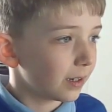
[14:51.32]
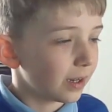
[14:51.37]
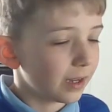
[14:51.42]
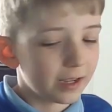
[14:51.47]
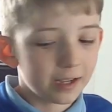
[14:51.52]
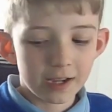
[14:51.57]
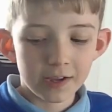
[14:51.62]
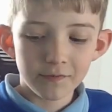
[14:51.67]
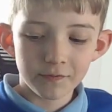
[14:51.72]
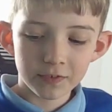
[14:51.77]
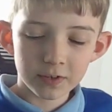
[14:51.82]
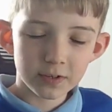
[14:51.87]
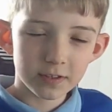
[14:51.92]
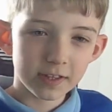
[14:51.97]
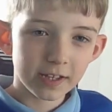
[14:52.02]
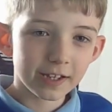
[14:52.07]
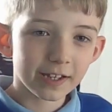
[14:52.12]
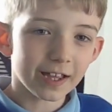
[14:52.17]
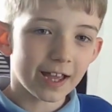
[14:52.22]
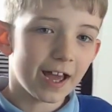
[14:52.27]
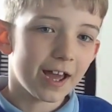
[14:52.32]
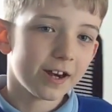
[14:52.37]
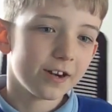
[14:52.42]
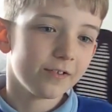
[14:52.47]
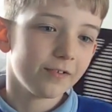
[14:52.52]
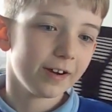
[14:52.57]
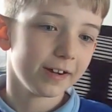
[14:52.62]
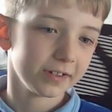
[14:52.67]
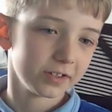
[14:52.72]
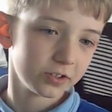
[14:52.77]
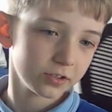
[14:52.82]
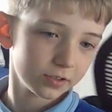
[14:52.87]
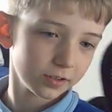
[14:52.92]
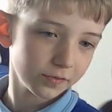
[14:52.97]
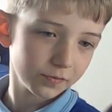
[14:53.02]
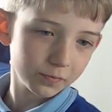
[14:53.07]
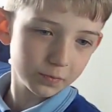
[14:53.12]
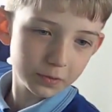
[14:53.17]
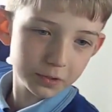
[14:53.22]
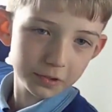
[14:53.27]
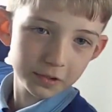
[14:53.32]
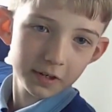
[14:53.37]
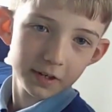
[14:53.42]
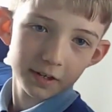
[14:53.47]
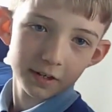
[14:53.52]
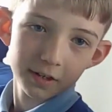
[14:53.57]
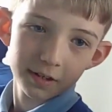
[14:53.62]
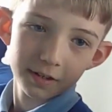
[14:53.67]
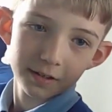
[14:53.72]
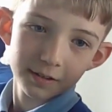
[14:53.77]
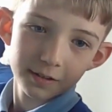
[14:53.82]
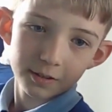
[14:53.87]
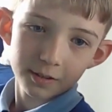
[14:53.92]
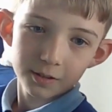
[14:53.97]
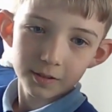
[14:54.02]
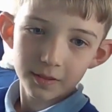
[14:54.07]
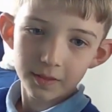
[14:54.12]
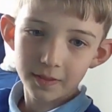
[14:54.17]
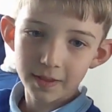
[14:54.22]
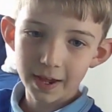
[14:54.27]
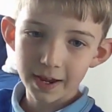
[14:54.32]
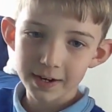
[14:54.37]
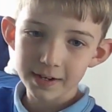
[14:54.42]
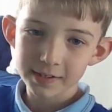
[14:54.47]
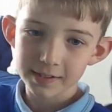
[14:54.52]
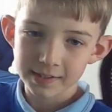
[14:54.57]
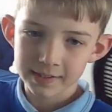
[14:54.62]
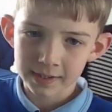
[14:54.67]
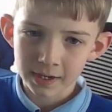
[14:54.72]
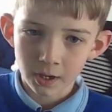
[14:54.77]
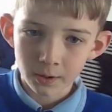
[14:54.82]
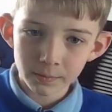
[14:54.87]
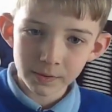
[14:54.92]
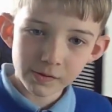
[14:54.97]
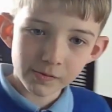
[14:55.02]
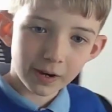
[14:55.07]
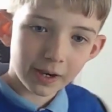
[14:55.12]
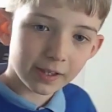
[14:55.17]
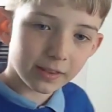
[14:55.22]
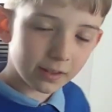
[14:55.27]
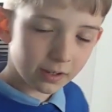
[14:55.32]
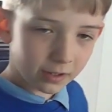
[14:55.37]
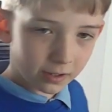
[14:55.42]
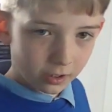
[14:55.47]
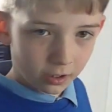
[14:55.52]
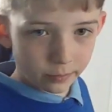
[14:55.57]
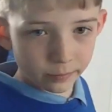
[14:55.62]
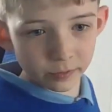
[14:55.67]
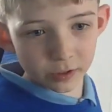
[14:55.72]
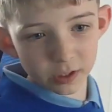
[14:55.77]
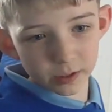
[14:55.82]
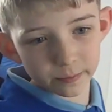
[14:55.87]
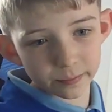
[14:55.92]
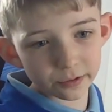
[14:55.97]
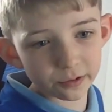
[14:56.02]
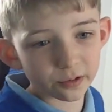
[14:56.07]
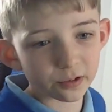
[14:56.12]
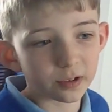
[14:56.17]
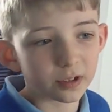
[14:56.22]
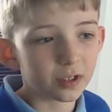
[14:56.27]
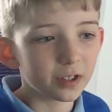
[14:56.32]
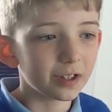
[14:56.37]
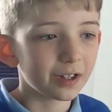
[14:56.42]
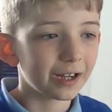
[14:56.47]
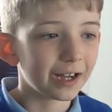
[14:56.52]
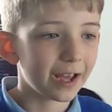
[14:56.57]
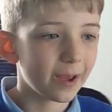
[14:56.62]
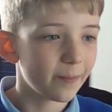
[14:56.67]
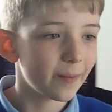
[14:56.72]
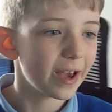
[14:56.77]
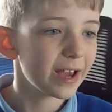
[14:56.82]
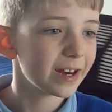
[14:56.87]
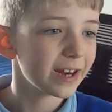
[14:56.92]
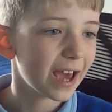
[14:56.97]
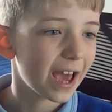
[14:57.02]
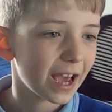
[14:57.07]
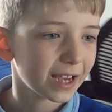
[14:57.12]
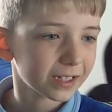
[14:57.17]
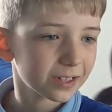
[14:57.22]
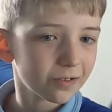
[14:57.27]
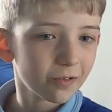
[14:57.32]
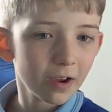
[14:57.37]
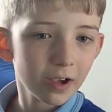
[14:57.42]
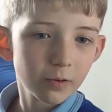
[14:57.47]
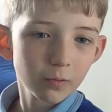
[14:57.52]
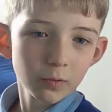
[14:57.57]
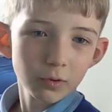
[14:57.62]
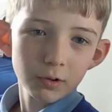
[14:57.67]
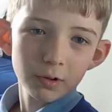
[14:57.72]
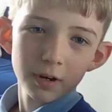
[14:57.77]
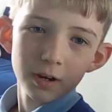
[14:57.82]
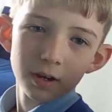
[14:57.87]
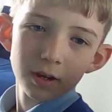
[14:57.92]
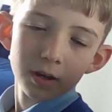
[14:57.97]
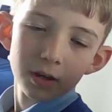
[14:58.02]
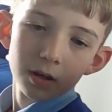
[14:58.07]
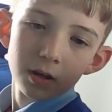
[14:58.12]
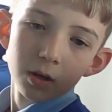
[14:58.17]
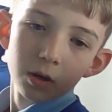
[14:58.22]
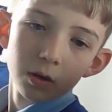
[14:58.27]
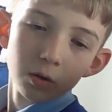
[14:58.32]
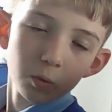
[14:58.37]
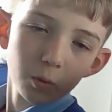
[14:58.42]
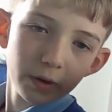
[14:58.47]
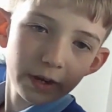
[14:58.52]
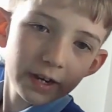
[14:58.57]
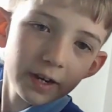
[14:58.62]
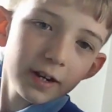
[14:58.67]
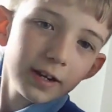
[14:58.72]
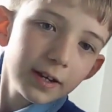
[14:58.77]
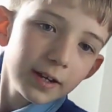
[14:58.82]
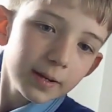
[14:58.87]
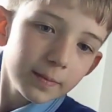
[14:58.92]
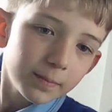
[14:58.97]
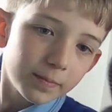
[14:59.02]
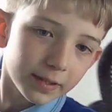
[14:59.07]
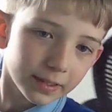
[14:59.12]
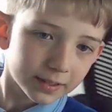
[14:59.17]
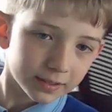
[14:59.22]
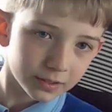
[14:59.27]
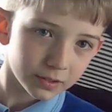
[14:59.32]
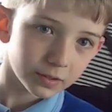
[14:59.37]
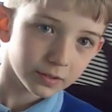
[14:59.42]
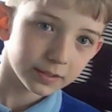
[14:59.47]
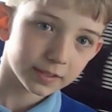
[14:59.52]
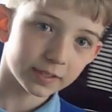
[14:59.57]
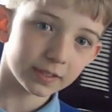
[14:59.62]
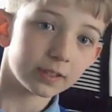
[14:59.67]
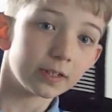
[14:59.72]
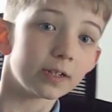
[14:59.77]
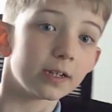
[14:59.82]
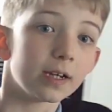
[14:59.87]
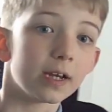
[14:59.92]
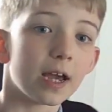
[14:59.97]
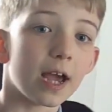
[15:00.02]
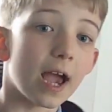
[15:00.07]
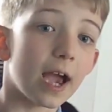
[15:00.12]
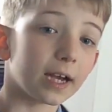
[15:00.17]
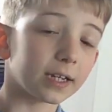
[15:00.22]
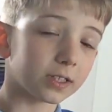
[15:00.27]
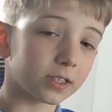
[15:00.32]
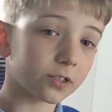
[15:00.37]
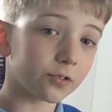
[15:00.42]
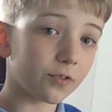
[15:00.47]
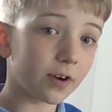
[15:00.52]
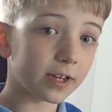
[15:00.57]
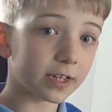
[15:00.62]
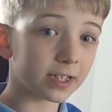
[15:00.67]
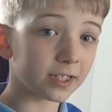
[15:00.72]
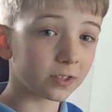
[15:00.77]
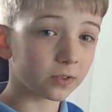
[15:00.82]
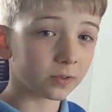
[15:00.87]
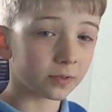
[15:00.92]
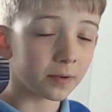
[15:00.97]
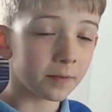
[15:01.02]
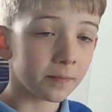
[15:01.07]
If you think Anoret should have won, then tell me why in the comments, but I made Xerik won win because Xerik is